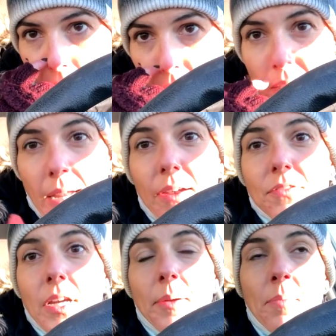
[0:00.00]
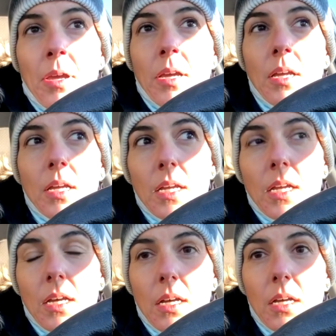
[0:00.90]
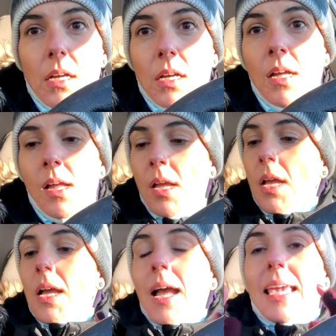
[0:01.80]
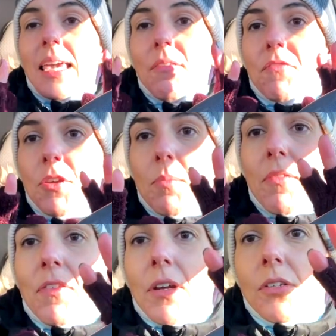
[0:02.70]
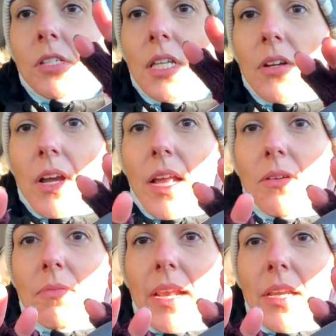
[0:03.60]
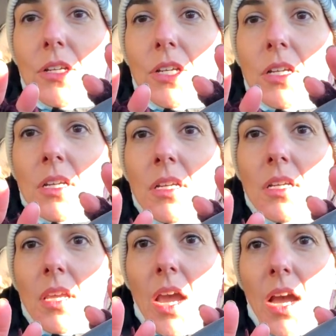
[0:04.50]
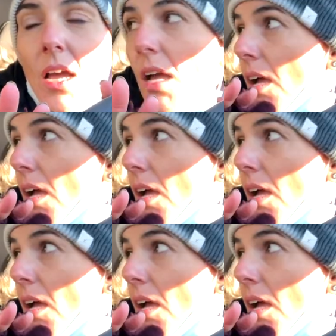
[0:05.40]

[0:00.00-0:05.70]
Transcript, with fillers: It's halftime. Oh, I can't feel my fingers. See, they're kind of reddish. Yeah.